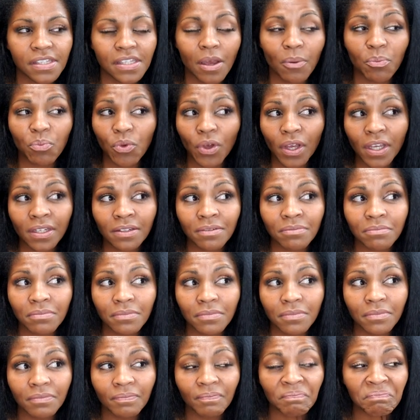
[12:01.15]
someone,
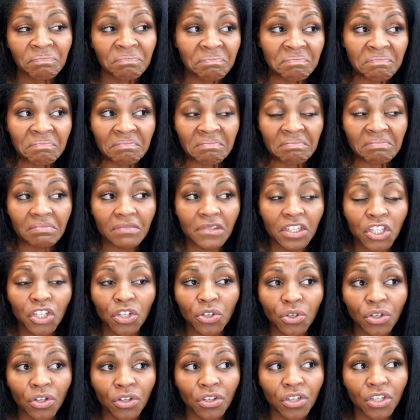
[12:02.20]

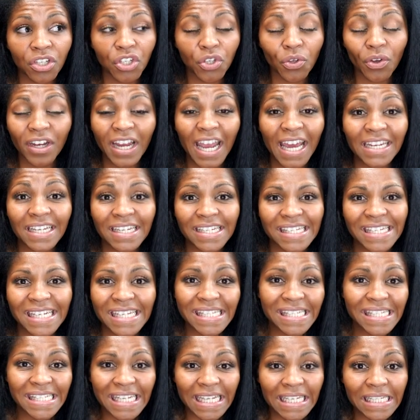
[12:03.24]
you're you're at a
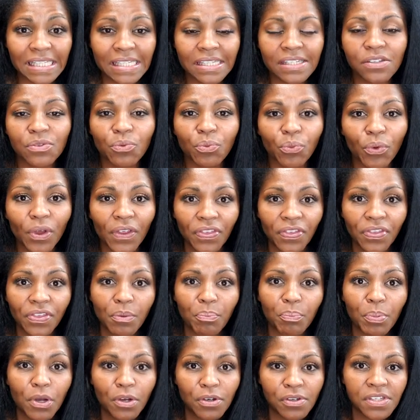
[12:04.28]
distance with the
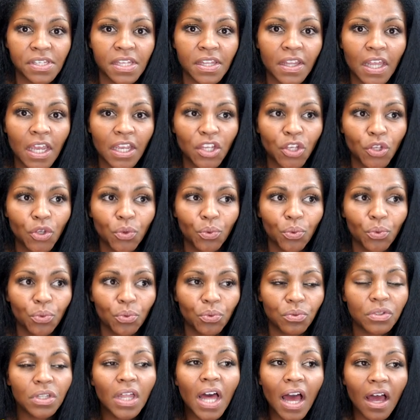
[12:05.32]
person that you
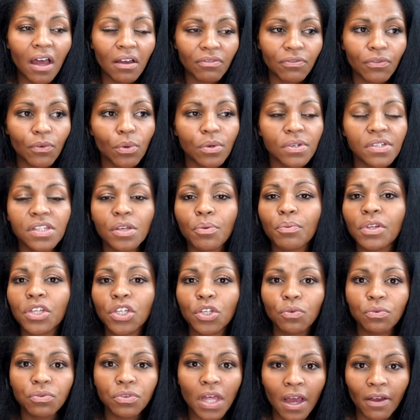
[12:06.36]
love, or someone
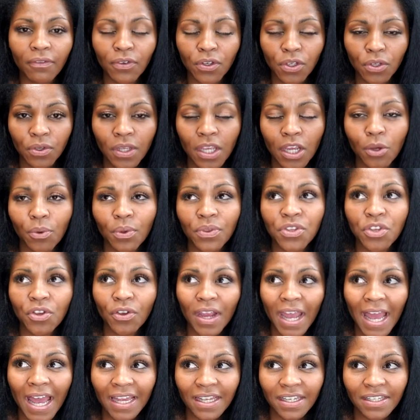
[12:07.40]
you love or you care with.
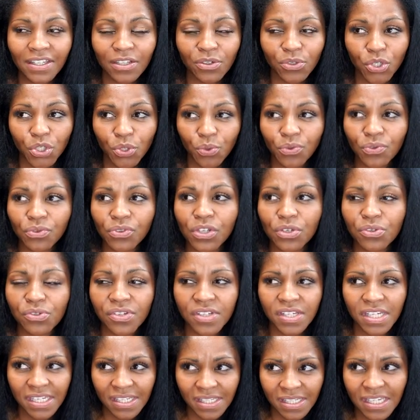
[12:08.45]
You're at there you there's
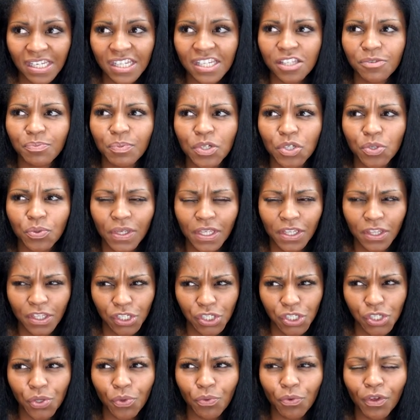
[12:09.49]
distance between the
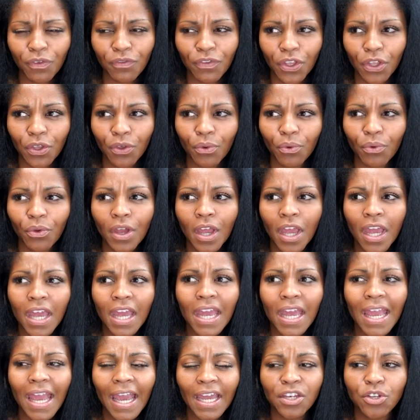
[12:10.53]
two of you,
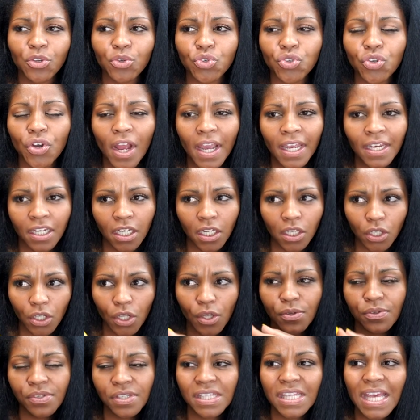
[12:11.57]
and you're trying to
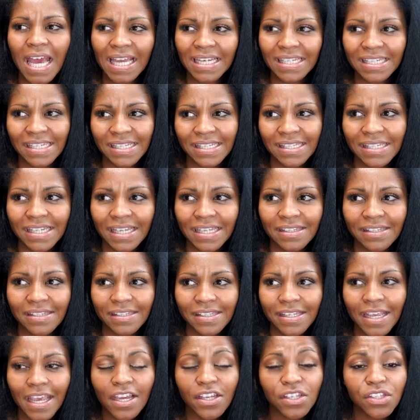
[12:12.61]
close that
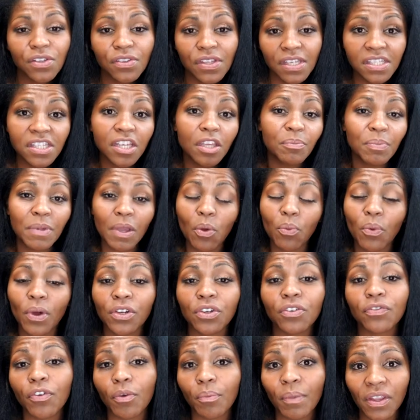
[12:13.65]
distance. So this could be a
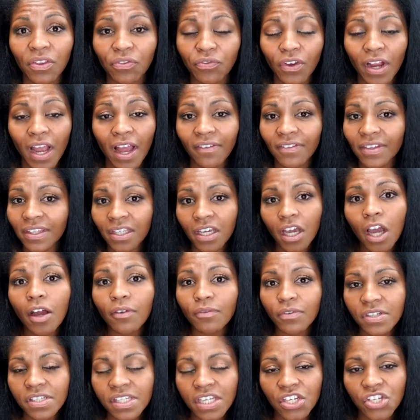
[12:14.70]
wonderful month for having the
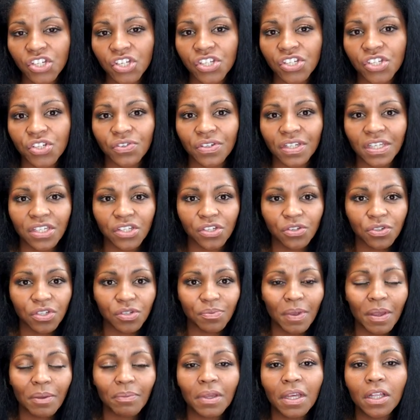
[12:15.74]
conversations you need to
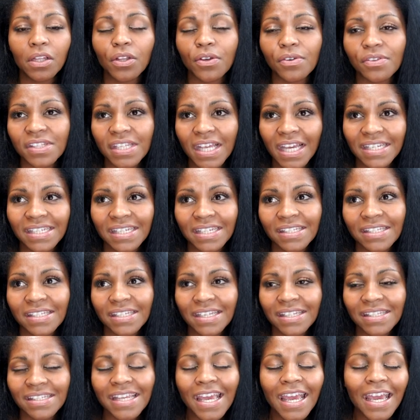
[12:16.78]
to maybe close that
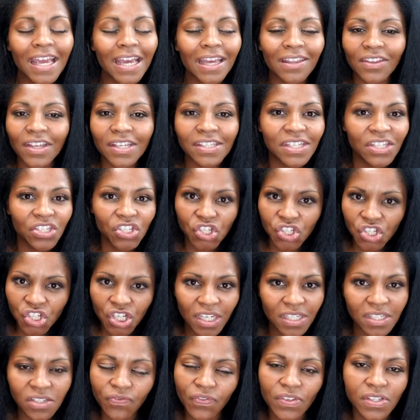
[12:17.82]
distance, unless it's
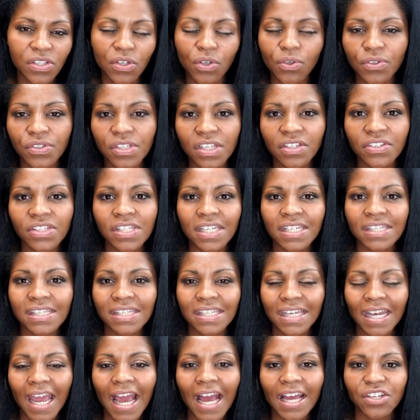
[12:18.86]
just physical distance
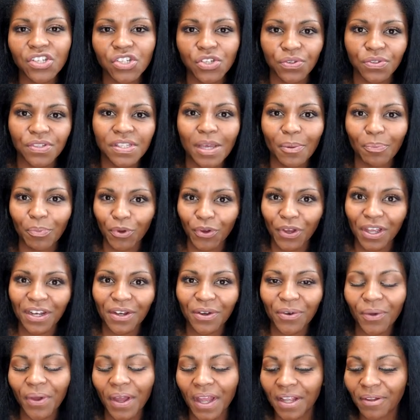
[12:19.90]
that has you
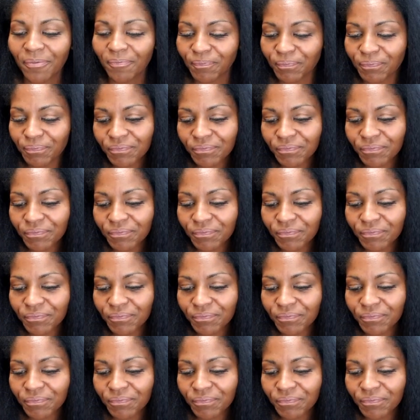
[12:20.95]
separated, okay?